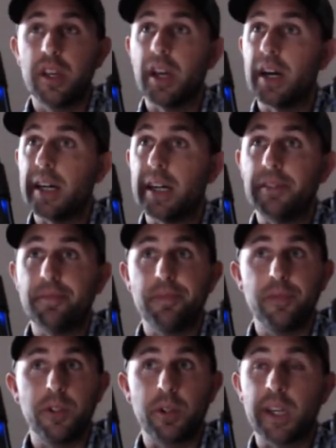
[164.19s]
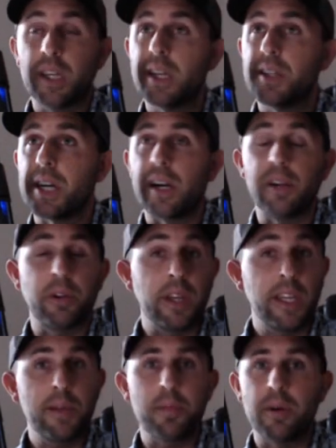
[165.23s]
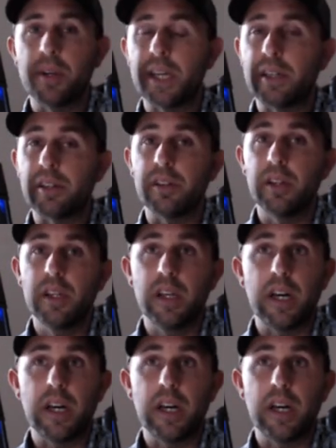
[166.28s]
Um, you're gonna get tired. You're gonna get burned out.